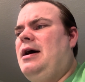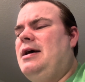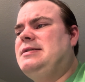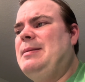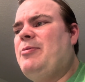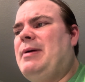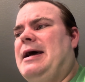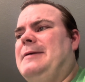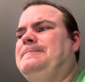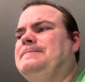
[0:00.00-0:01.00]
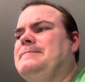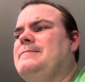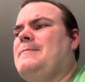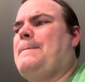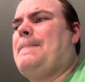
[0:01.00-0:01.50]
Super bad.
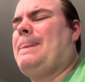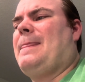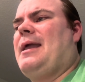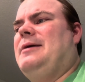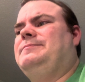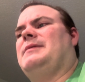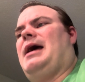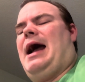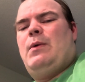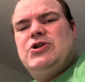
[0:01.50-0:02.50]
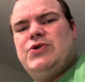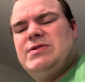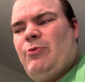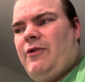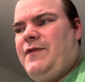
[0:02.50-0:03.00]
I wish it
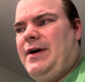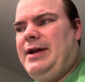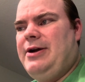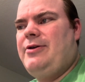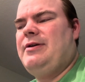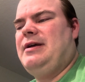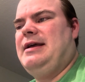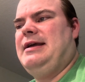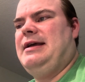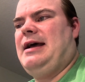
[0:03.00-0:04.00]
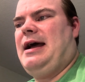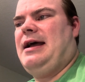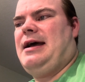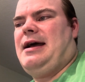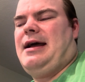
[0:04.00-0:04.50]
was more funnier.
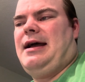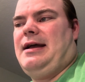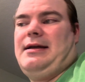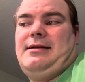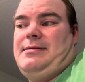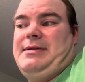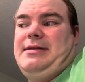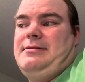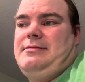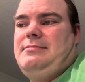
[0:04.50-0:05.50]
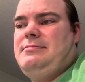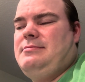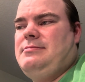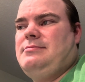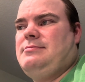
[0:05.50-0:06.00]
I mean,
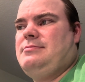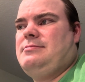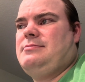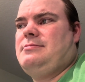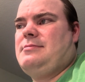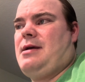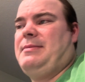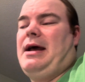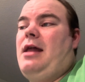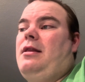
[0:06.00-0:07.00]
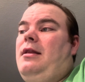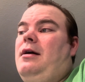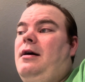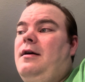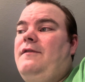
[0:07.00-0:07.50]
I
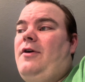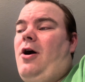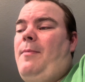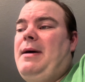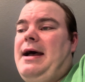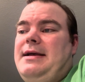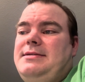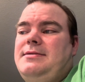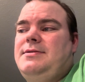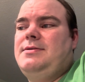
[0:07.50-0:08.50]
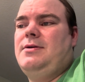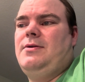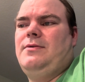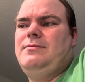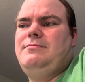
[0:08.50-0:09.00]
love Hall Pass.
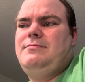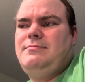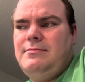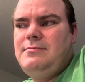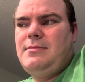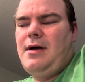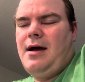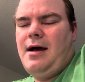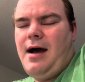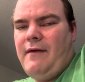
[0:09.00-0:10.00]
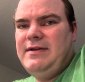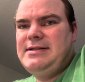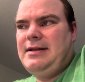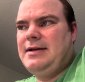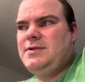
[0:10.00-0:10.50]
So
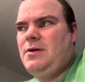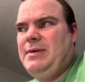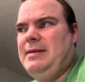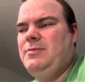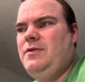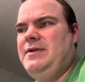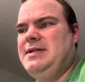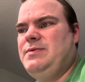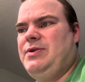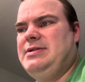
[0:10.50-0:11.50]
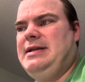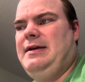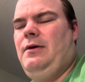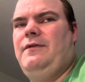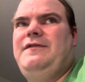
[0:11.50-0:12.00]
obviously, like so many movies, when you
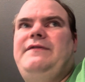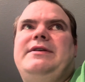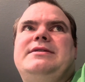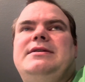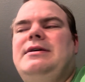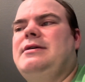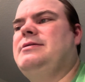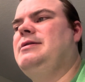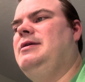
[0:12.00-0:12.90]
see 56,